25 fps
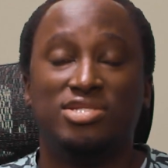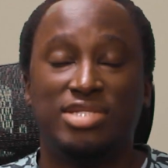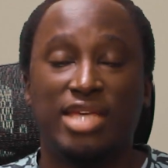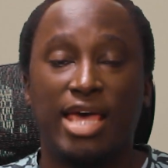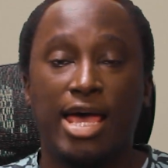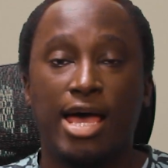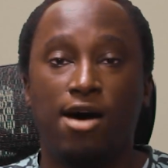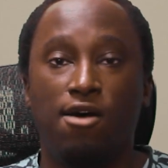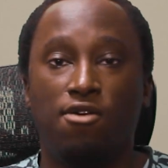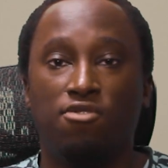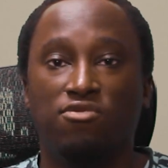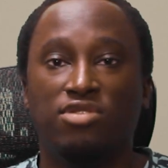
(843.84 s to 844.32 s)

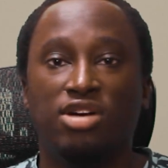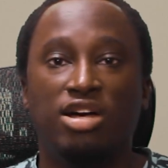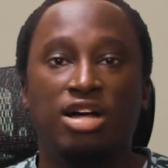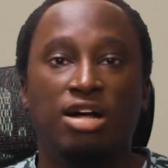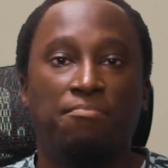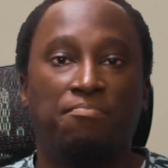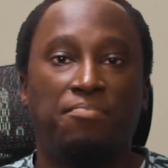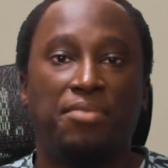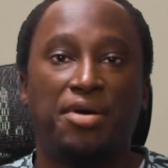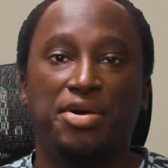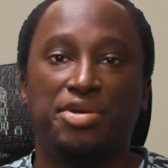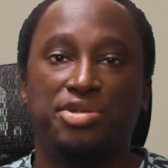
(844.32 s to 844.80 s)
down
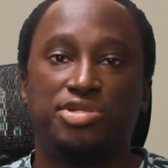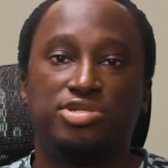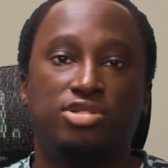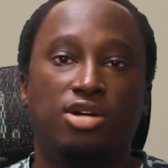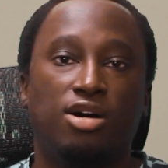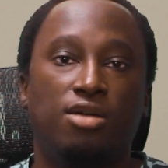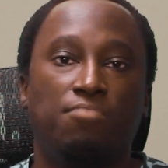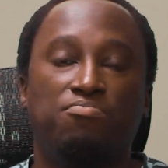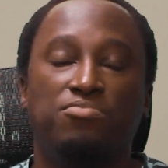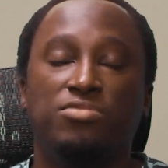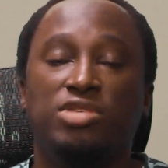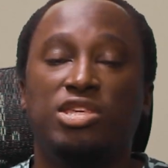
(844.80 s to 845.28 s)
by
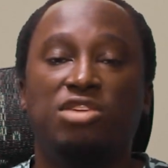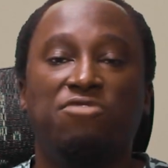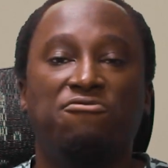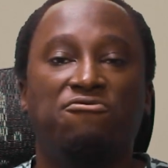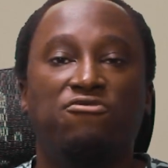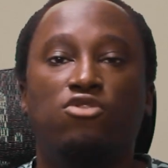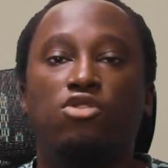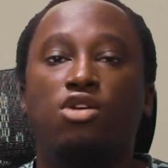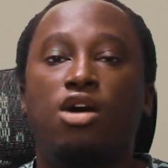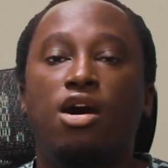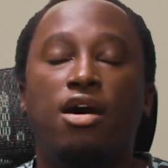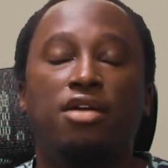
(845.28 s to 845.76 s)
some
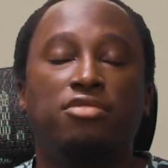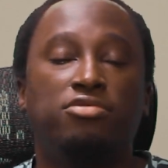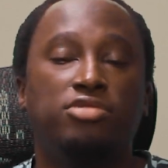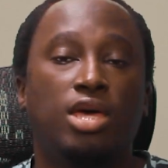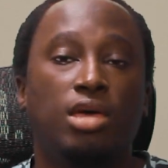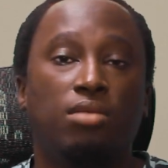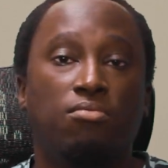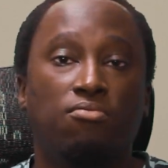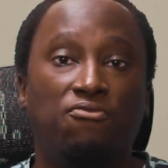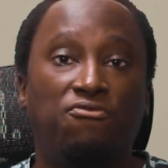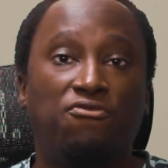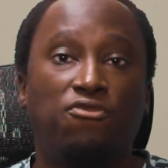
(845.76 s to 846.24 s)
evil
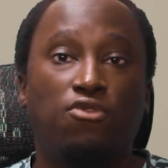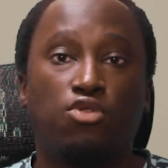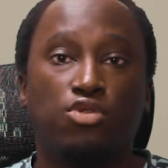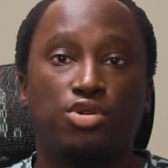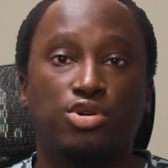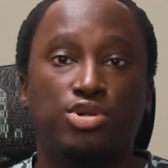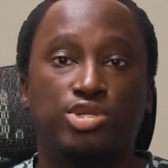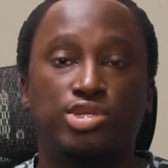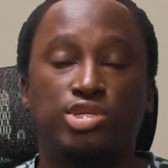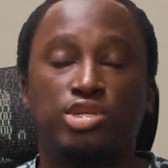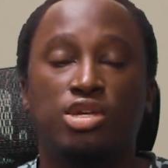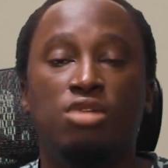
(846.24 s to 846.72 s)
unnamed
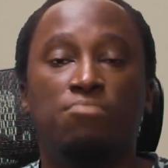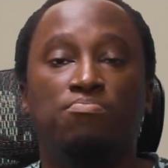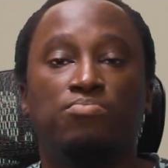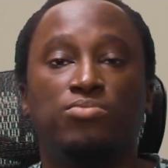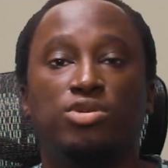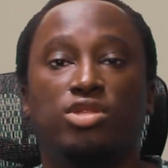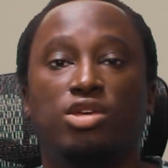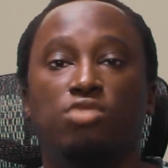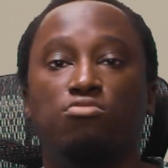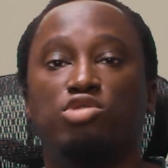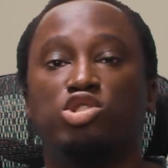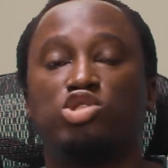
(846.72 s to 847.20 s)
force. So
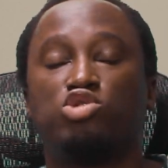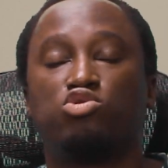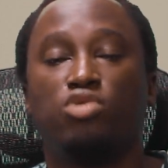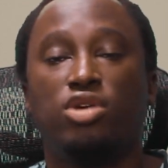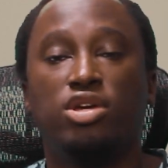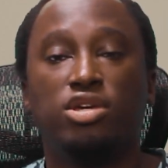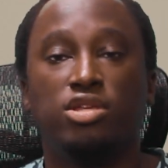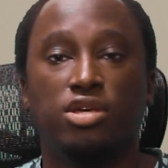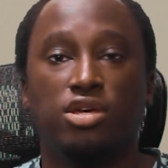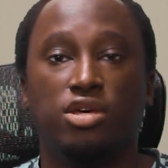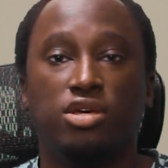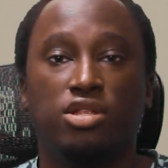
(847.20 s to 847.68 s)
they
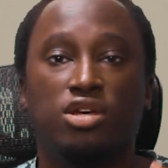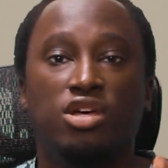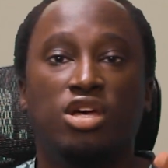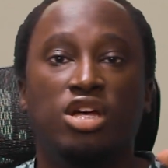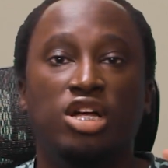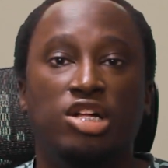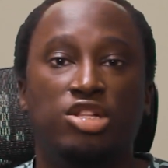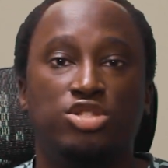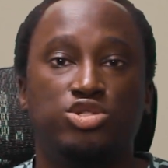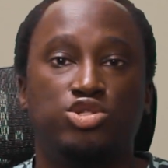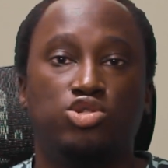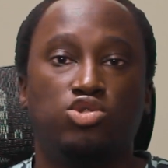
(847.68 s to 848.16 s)
retreated
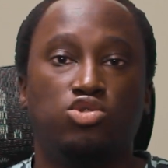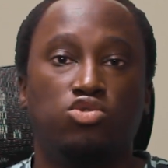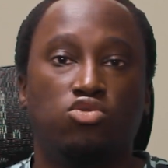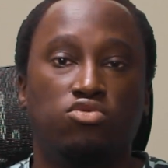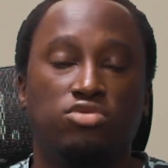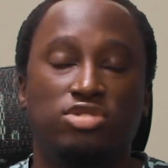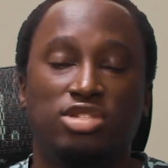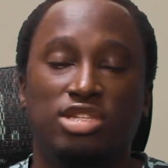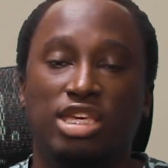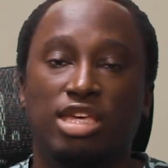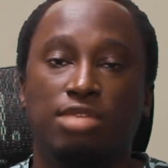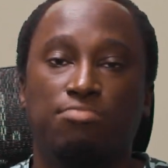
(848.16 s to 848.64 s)
to
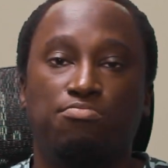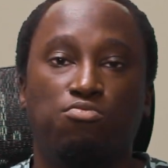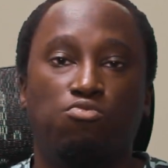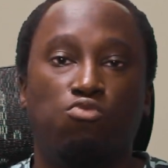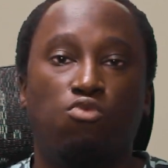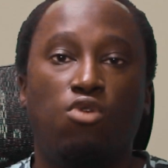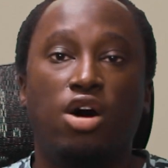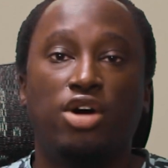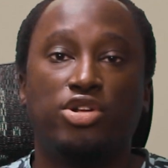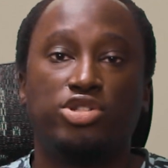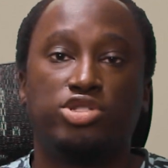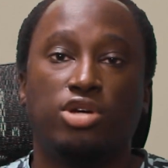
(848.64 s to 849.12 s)
keep
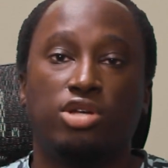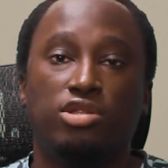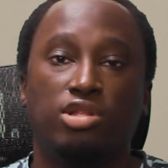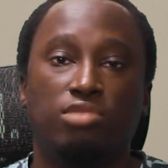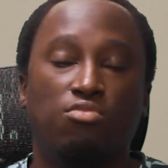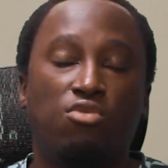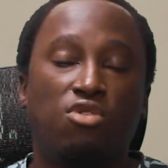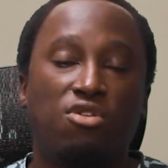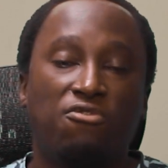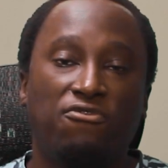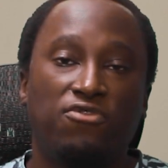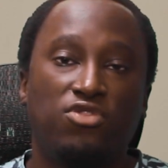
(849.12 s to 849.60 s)
watch on the
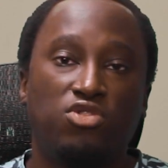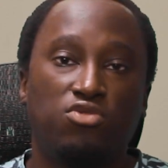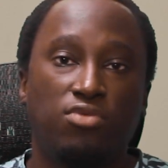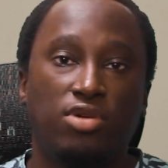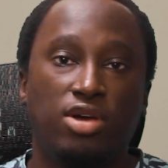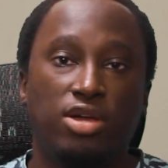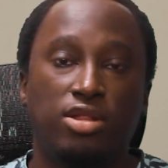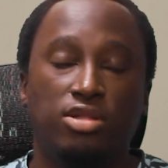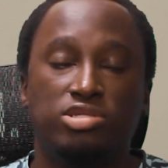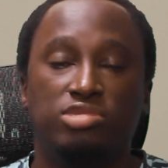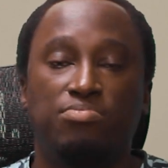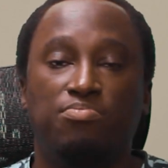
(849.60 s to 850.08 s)
Morphin
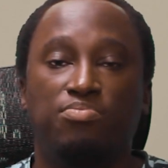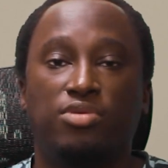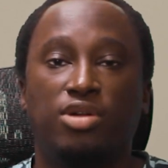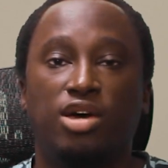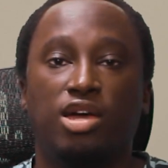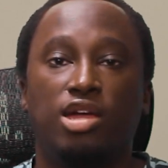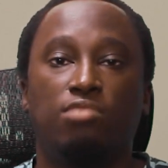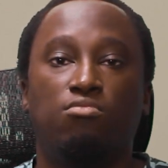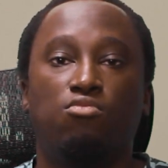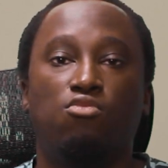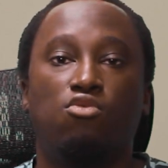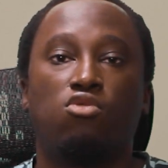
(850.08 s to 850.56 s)
Grid and to play
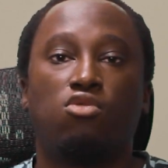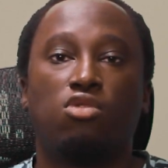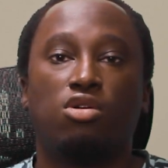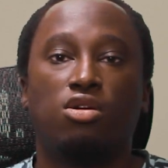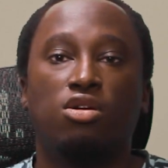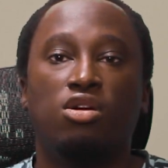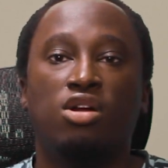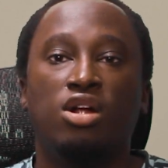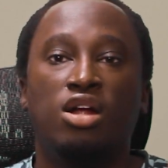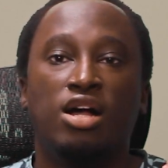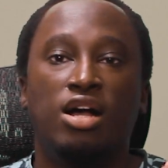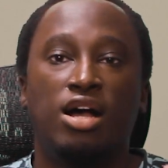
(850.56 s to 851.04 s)
a
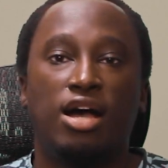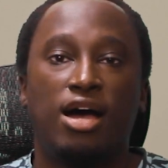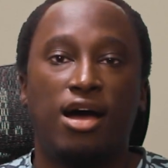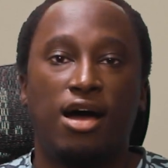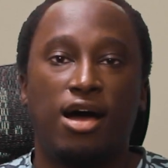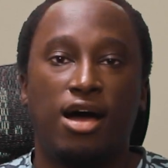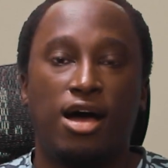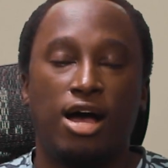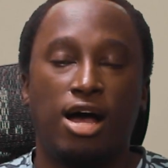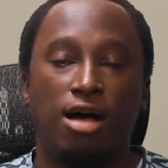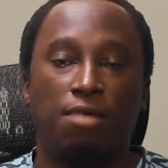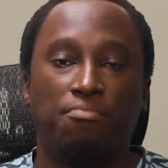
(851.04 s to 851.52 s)
more
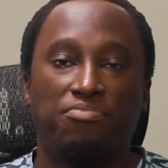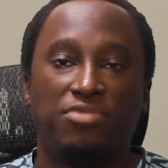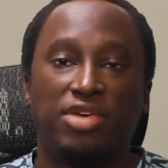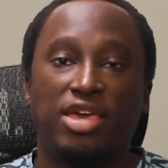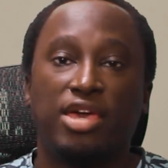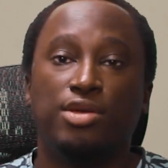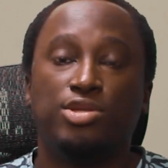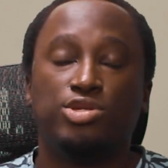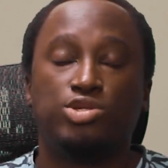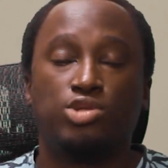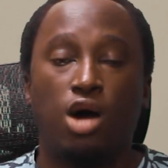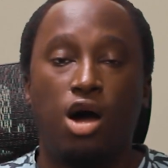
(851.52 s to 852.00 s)

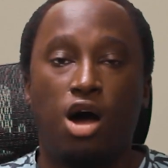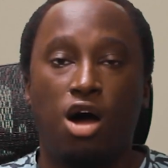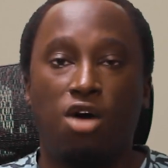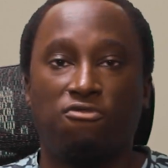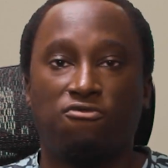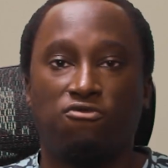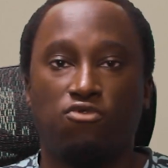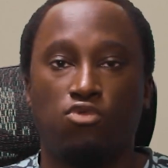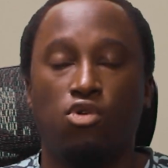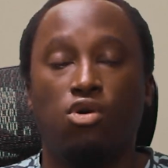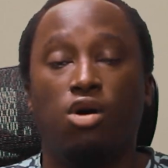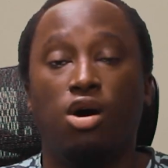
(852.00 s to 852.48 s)
hands-off
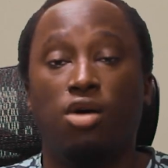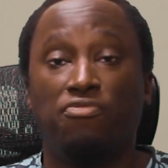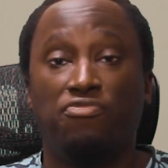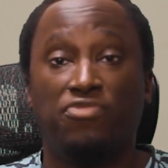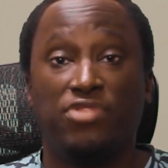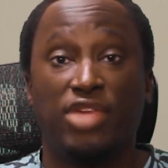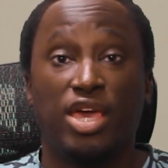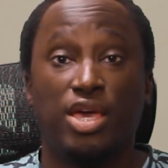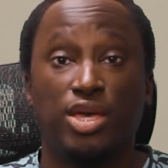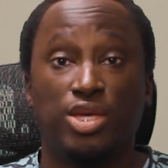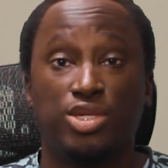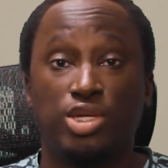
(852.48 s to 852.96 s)
role on
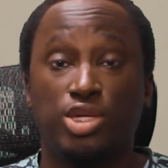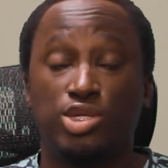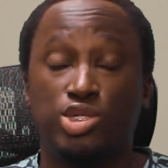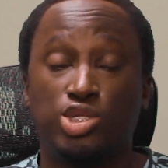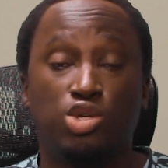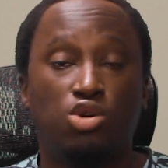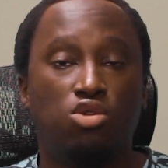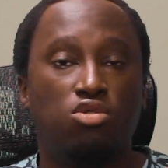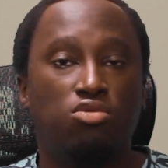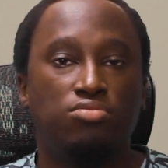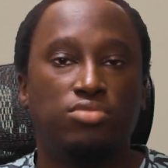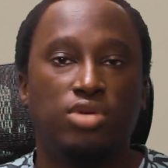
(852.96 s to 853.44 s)
things. They
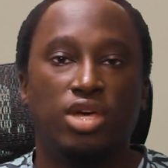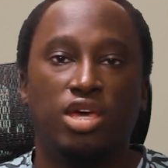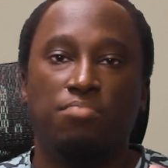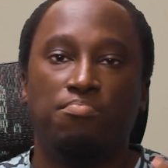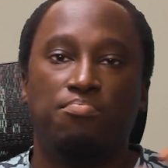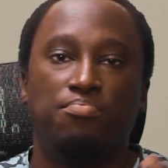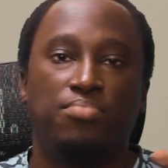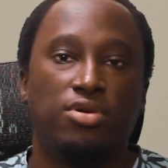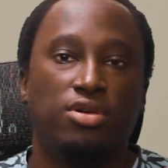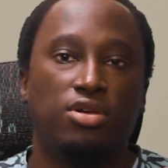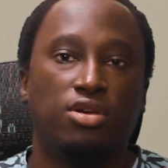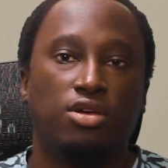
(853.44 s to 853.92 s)
still
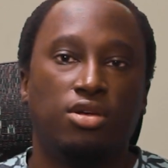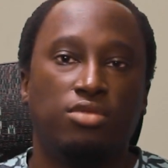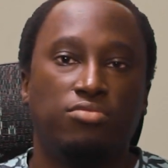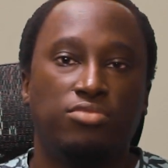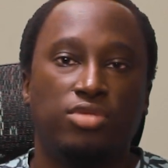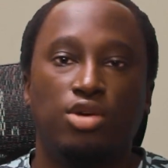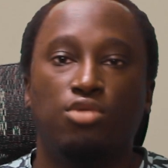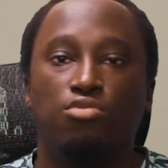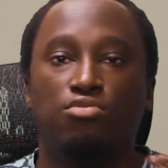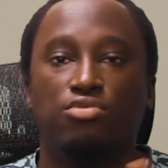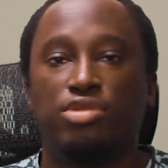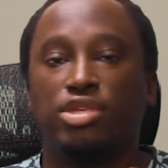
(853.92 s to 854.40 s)

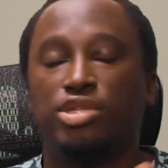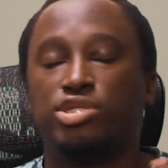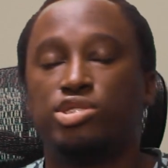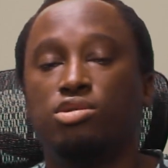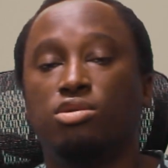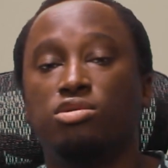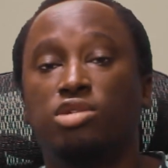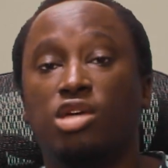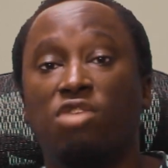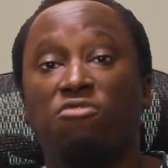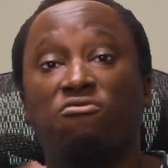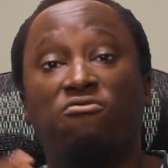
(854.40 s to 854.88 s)

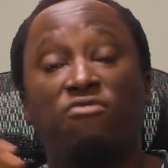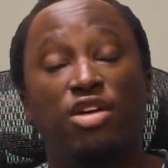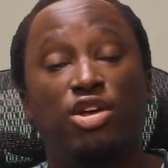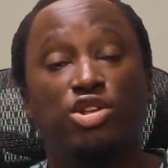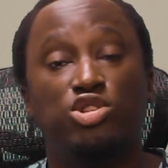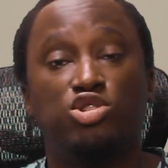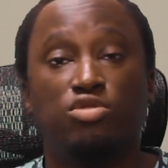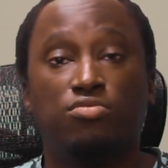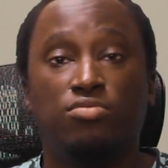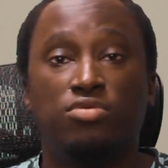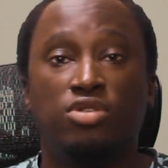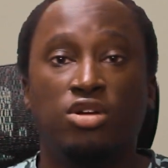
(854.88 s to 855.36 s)
gave
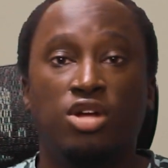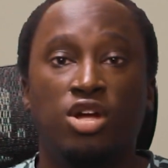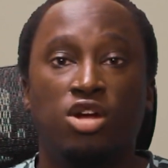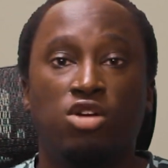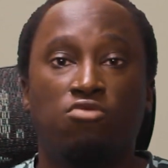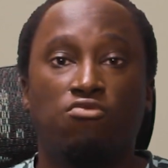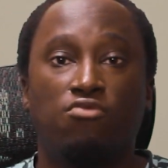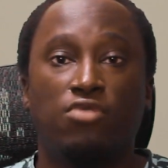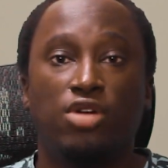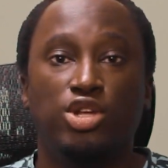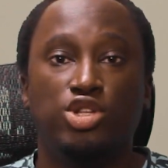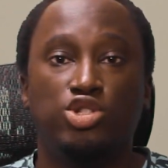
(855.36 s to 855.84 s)

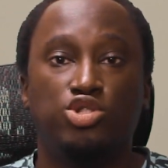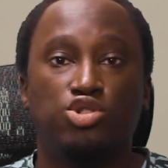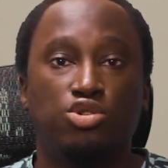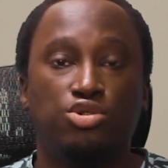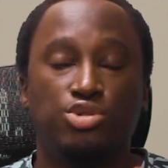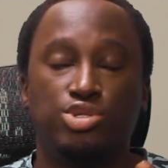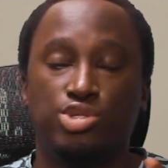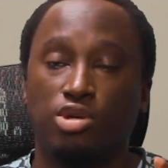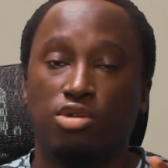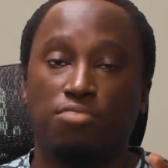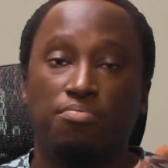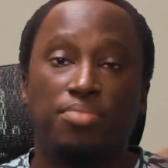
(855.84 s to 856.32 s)
Rangers
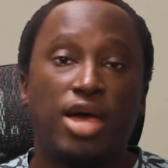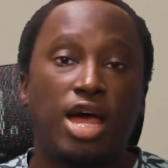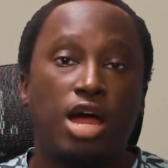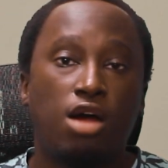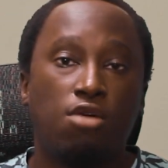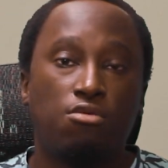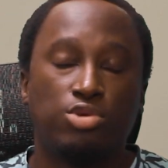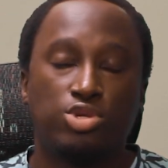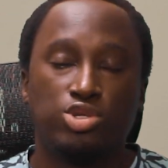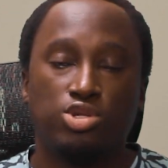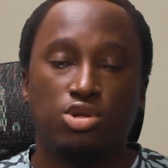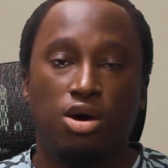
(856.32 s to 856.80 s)
their
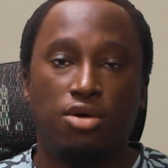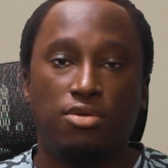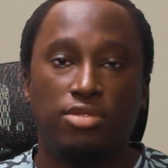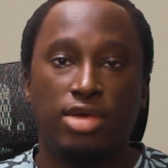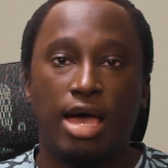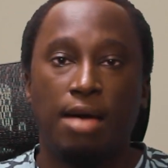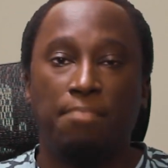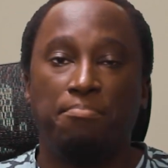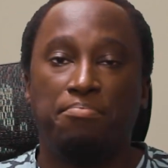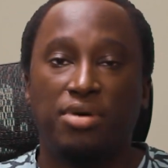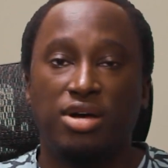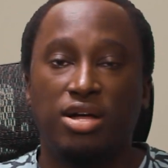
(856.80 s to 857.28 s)
powers and all
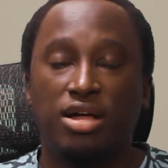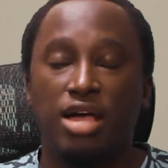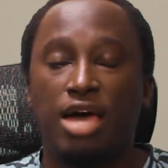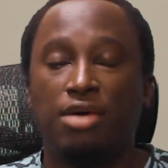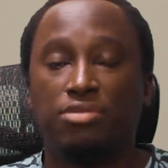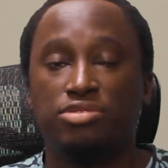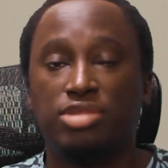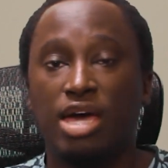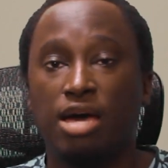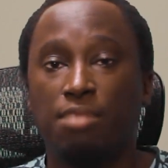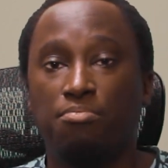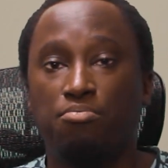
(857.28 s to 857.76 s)
that, but at
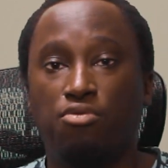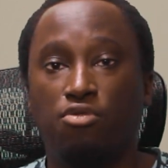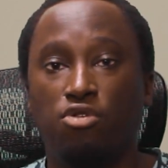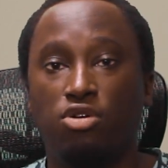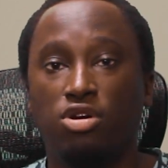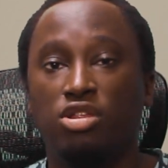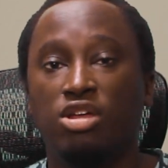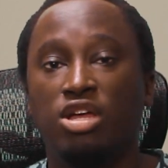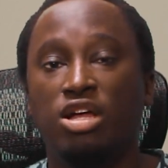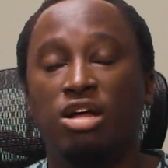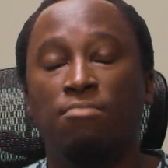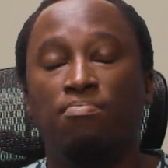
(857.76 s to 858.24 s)
that
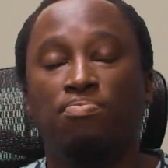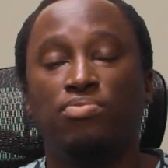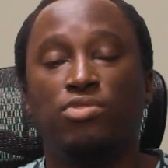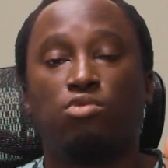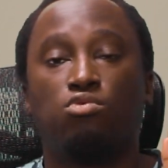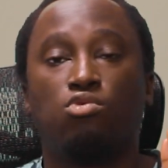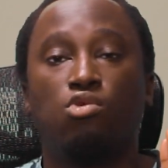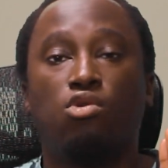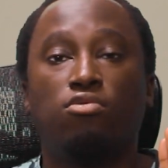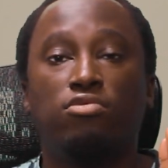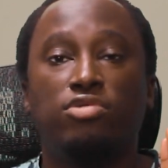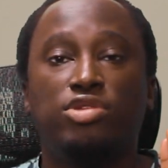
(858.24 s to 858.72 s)
point, there
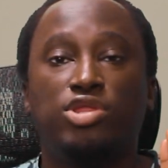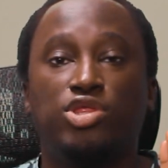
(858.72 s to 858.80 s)
were only